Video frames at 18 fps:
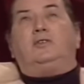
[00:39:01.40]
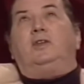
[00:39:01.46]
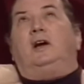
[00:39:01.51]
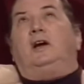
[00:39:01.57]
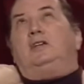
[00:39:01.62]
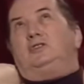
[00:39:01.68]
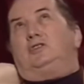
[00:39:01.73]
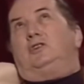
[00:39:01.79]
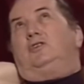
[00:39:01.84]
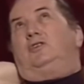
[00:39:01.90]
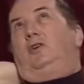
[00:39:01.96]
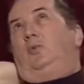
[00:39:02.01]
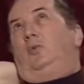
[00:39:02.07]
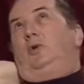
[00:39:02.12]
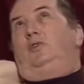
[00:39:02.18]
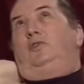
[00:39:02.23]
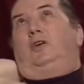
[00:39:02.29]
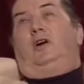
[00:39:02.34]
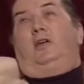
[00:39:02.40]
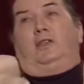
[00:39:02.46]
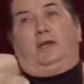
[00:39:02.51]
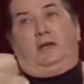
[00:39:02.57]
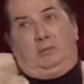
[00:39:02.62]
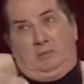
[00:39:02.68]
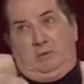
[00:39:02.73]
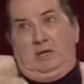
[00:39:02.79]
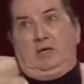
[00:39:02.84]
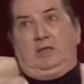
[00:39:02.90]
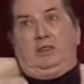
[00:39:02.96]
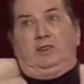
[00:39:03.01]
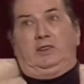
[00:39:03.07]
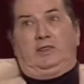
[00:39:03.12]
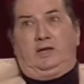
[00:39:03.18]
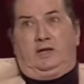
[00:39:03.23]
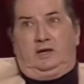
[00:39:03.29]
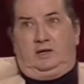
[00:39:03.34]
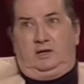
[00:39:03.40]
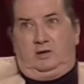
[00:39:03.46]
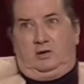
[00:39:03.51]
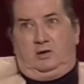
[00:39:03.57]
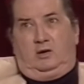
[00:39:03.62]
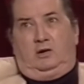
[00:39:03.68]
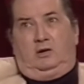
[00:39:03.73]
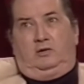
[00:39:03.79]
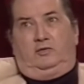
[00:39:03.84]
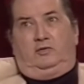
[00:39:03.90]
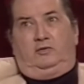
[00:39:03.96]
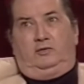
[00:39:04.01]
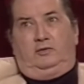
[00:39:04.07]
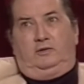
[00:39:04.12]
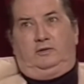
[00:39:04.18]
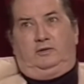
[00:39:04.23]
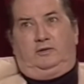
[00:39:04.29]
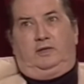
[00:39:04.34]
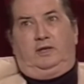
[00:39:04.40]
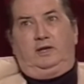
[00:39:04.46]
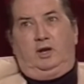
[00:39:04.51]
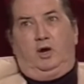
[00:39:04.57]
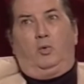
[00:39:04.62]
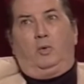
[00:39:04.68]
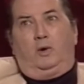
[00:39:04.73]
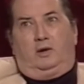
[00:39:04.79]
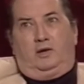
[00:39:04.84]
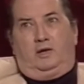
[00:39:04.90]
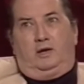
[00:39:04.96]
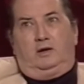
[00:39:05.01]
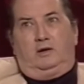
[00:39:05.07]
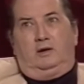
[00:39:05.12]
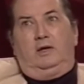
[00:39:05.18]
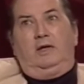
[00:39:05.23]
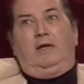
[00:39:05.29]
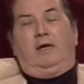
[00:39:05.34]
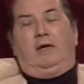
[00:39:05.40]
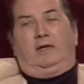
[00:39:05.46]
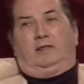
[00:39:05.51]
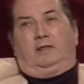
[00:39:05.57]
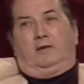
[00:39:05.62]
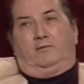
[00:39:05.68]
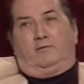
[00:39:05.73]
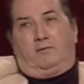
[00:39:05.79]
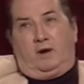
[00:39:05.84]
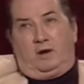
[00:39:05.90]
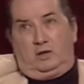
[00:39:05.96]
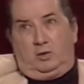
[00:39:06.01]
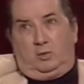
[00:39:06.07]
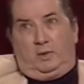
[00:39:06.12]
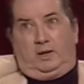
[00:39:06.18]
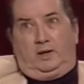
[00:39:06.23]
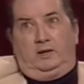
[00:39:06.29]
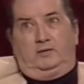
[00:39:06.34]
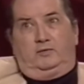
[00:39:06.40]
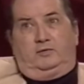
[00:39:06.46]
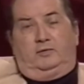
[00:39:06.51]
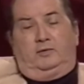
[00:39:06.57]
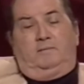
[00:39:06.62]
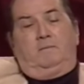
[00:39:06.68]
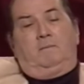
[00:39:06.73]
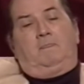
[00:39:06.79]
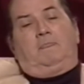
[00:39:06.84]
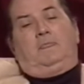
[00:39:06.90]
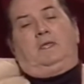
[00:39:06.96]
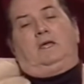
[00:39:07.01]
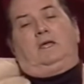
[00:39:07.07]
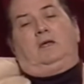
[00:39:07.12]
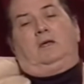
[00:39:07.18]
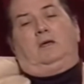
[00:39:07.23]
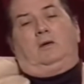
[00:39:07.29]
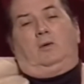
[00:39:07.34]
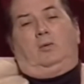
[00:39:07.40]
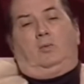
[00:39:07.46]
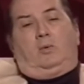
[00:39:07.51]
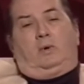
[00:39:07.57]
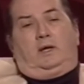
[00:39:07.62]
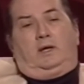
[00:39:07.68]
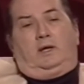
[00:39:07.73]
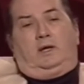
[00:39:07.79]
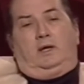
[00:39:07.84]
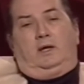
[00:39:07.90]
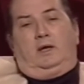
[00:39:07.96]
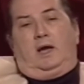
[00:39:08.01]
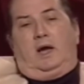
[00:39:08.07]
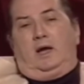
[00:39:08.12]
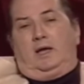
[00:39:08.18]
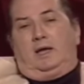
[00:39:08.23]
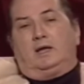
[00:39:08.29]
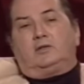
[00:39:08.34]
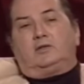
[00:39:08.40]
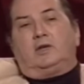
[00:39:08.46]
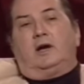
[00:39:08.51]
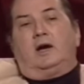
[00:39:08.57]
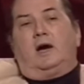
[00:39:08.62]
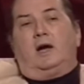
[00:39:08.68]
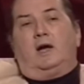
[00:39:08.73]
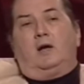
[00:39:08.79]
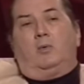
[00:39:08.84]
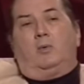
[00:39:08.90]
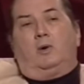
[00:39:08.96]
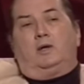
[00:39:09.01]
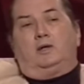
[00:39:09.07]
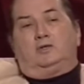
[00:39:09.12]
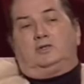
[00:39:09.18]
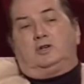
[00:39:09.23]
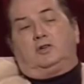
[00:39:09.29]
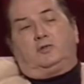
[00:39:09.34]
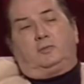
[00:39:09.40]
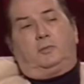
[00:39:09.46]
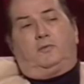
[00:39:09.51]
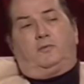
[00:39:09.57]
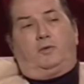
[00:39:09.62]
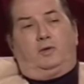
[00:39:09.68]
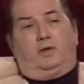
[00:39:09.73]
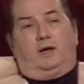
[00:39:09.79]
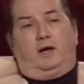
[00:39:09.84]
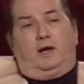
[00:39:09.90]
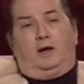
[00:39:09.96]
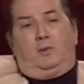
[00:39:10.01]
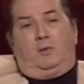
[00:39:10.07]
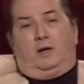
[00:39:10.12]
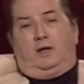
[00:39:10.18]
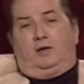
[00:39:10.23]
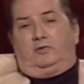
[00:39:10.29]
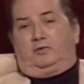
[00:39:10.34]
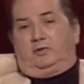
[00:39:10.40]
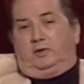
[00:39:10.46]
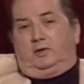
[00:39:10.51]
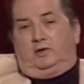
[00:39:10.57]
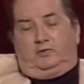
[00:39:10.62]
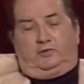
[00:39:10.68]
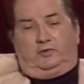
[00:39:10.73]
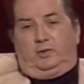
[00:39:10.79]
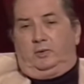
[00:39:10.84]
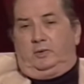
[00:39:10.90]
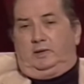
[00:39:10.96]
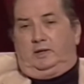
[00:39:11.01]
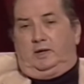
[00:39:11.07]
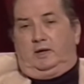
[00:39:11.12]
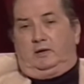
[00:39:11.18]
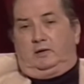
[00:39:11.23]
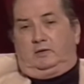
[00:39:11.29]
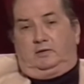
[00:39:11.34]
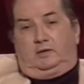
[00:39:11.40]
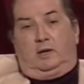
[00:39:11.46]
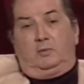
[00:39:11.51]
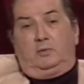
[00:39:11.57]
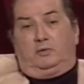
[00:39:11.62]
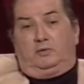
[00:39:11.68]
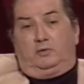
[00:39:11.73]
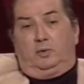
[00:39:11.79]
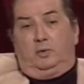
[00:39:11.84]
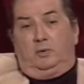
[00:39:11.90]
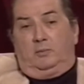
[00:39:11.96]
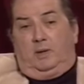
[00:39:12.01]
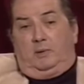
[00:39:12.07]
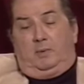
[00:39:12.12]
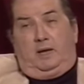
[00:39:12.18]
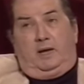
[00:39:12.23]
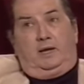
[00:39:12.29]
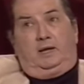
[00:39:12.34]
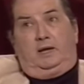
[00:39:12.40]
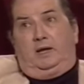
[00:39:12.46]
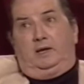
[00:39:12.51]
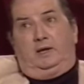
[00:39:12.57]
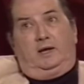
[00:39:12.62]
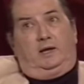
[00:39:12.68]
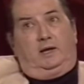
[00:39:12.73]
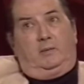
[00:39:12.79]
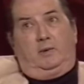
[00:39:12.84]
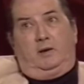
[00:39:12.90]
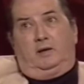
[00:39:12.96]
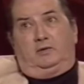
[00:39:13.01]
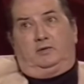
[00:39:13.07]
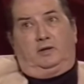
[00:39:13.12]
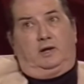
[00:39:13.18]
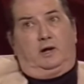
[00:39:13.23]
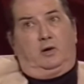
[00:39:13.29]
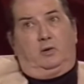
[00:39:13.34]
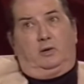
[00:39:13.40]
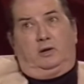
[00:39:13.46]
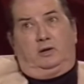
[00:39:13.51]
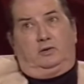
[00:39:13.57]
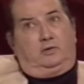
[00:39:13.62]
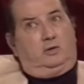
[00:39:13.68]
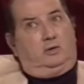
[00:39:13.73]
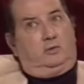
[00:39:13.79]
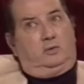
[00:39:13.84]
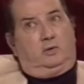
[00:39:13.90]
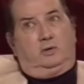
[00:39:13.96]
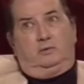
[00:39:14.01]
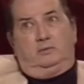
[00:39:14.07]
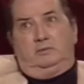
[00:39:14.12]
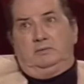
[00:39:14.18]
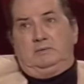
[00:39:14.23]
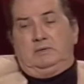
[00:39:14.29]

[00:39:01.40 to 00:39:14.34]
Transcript: not just that we saw them. They know we're here and they're following us. I hit the highway. Just before the highway, I started slowing down because I was doing maybe 80 or 90 miles an hour on a dirt road.